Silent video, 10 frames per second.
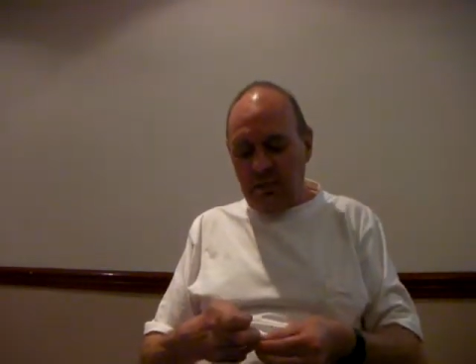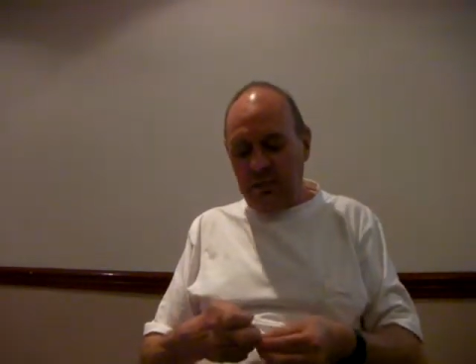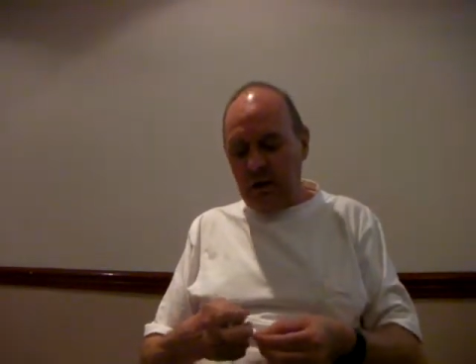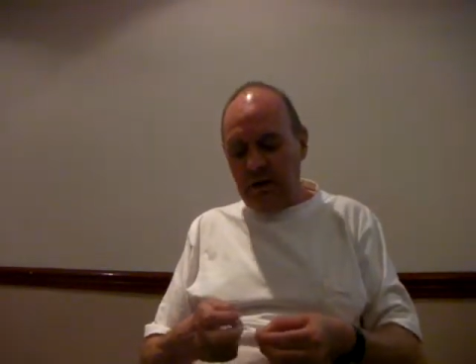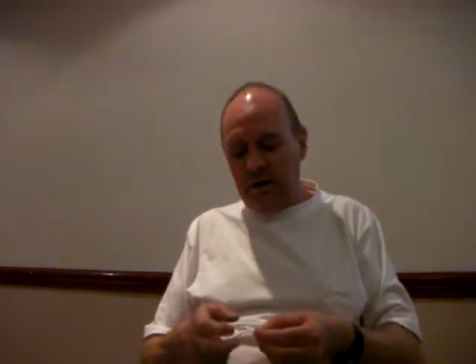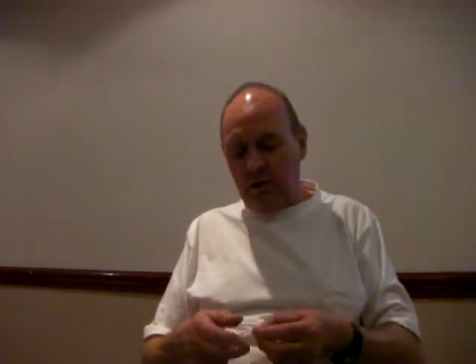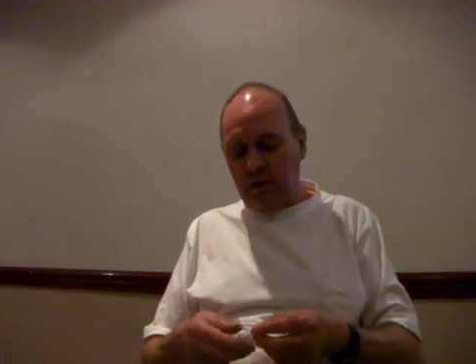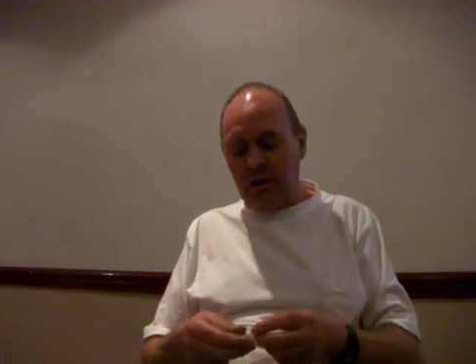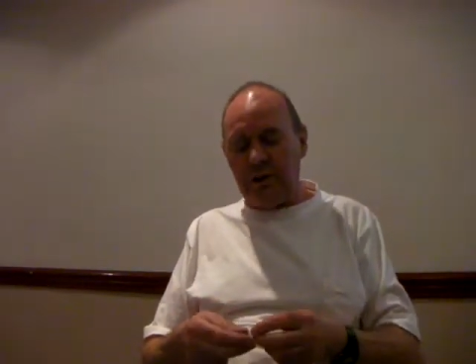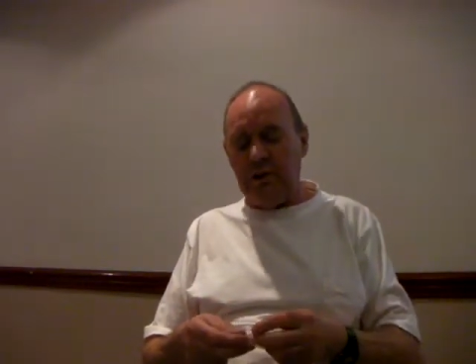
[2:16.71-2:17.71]
blood knot
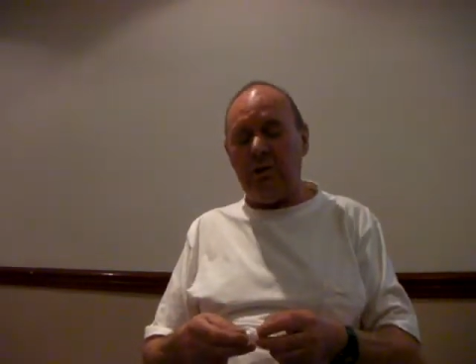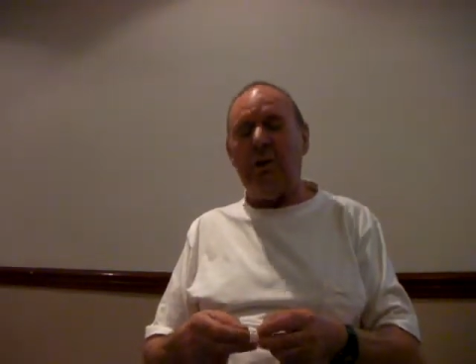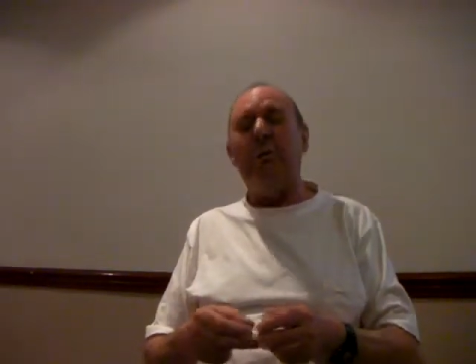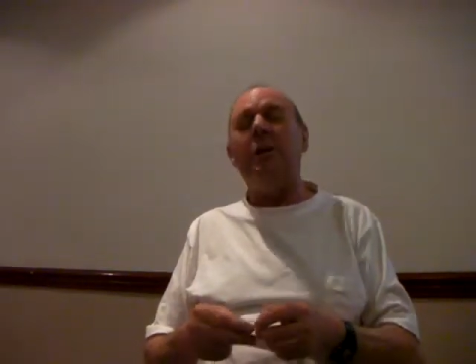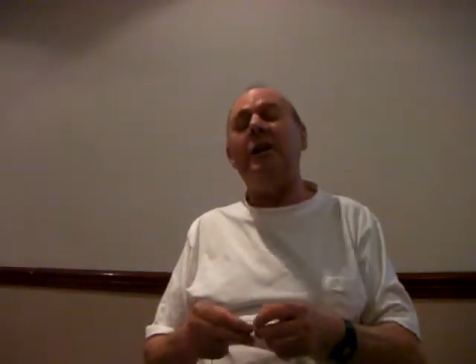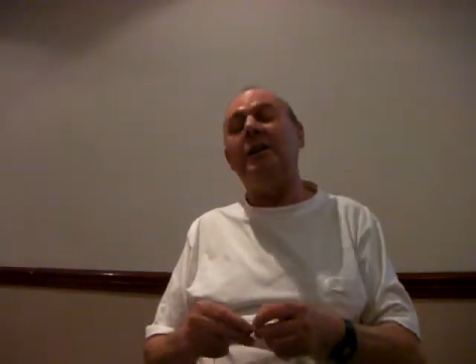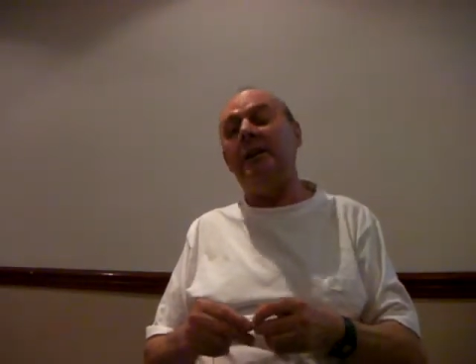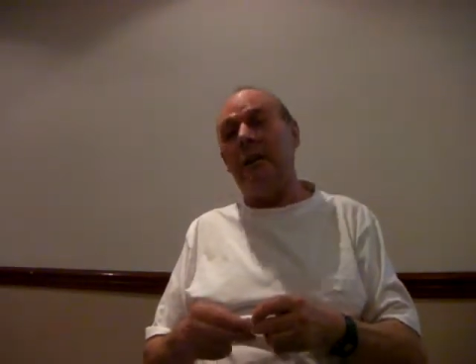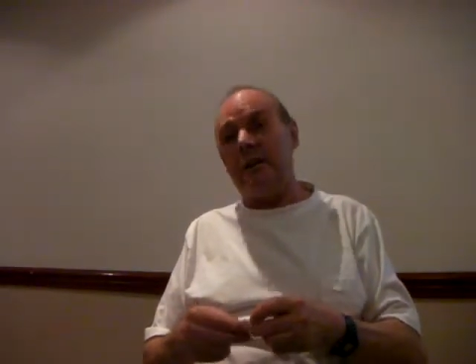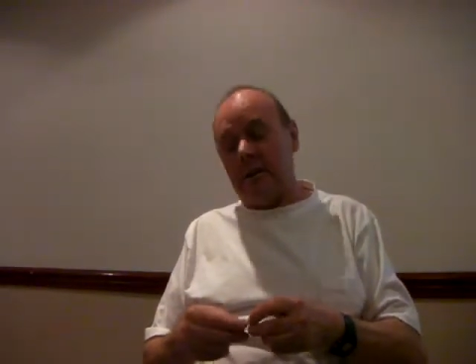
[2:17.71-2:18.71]
is the only one
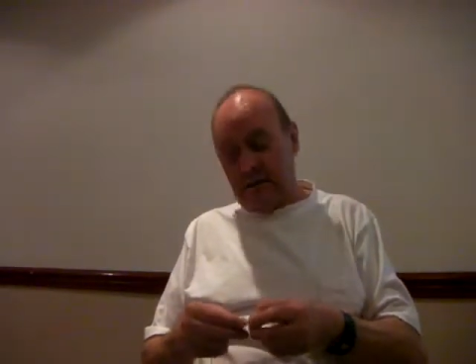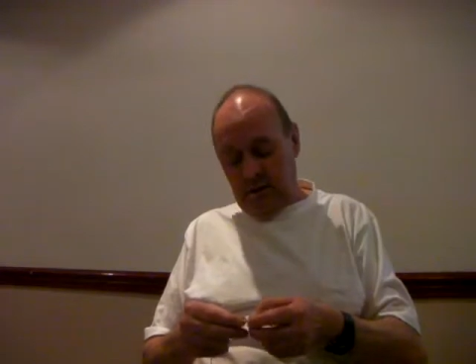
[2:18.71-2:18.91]
that doesn't